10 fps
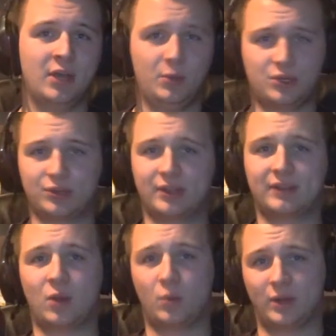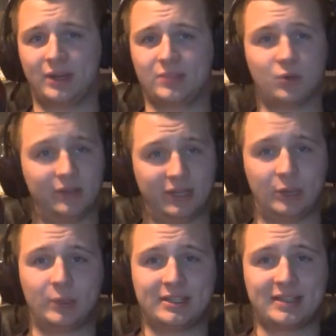Would you think that one has more
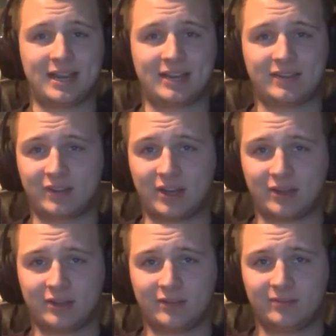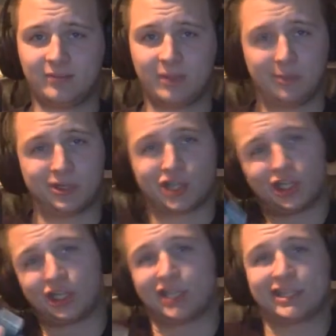liquid inside it than the other? I mean, sure,
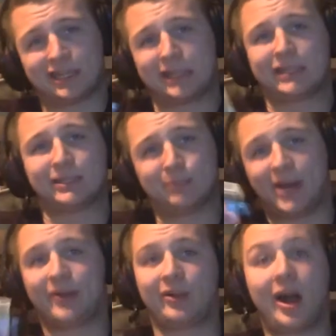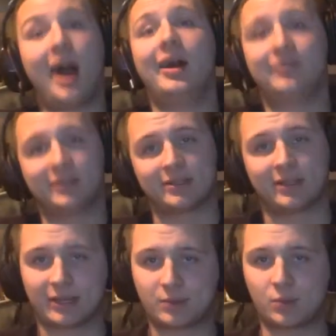you can see that this bottle
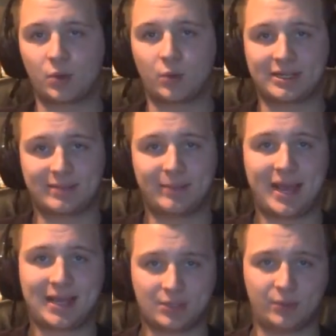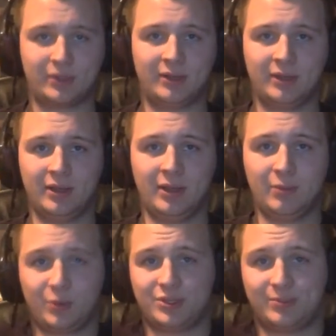obviously has more weight and mass to it,
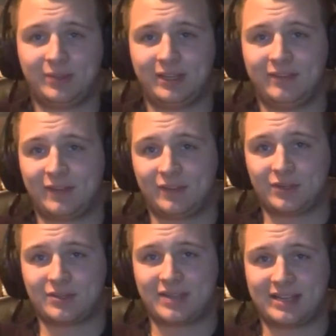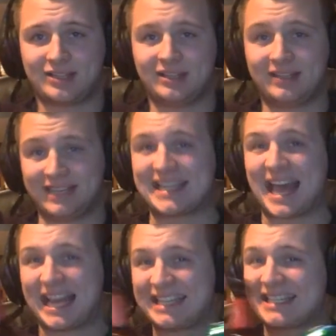but would you believe that there's actually the
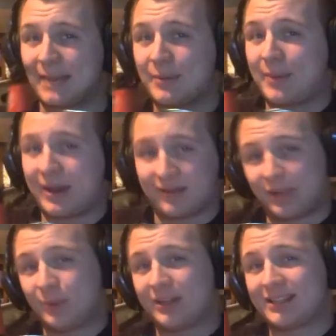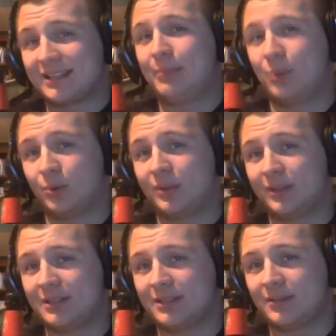exact same amount of liquid inside both of
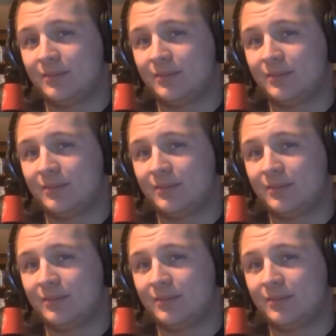these?